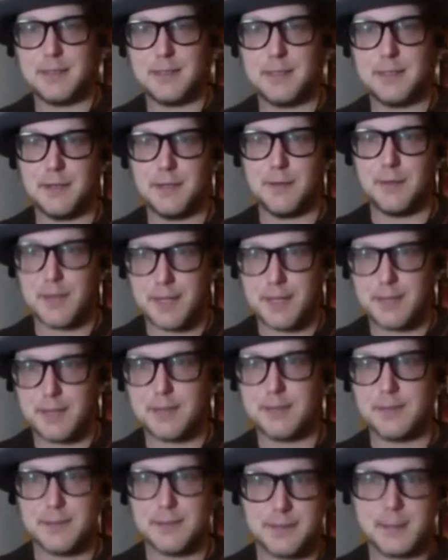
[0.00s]
you know, that
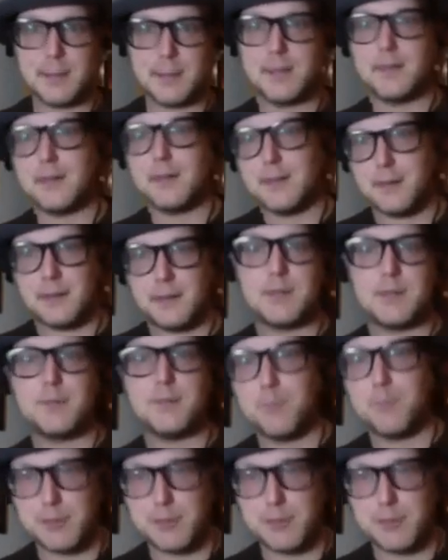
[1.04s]
yeah.